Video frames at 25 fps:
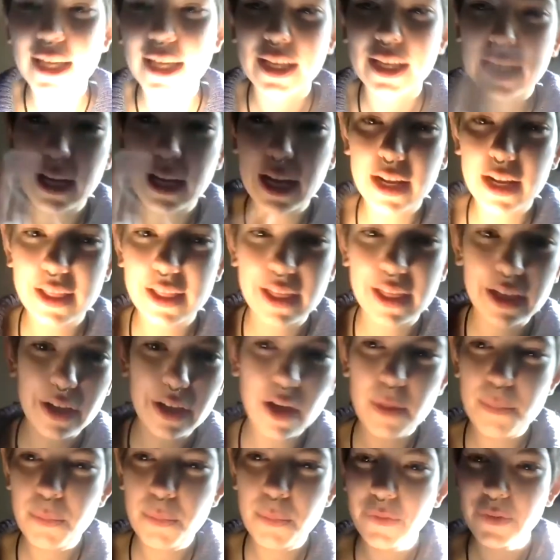and kind of like
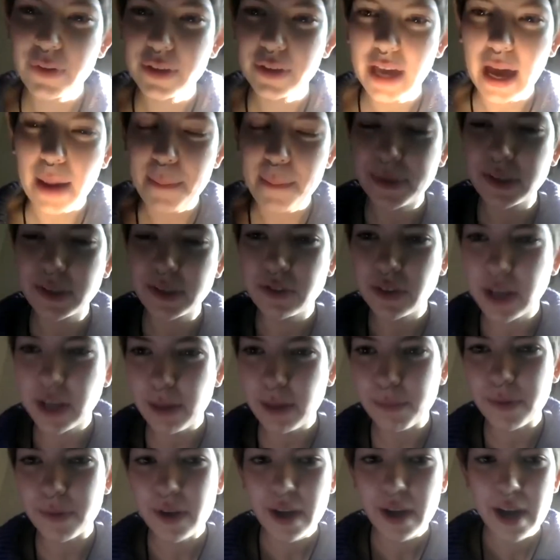carpool and camping
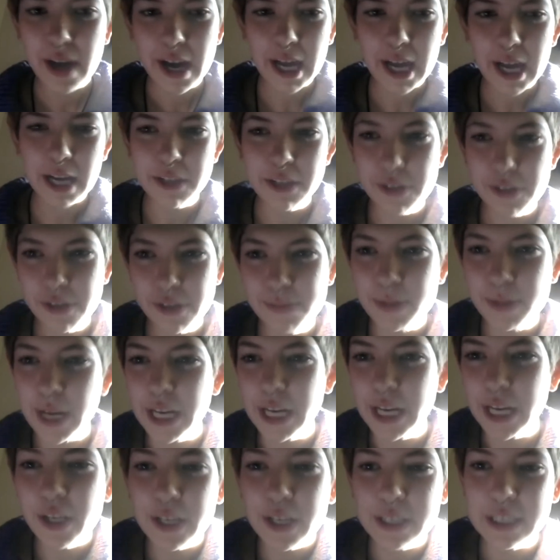trip. And I told him that I
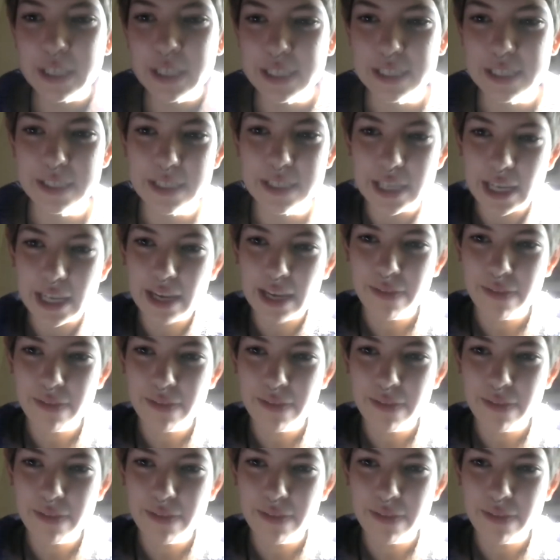couldn't stinky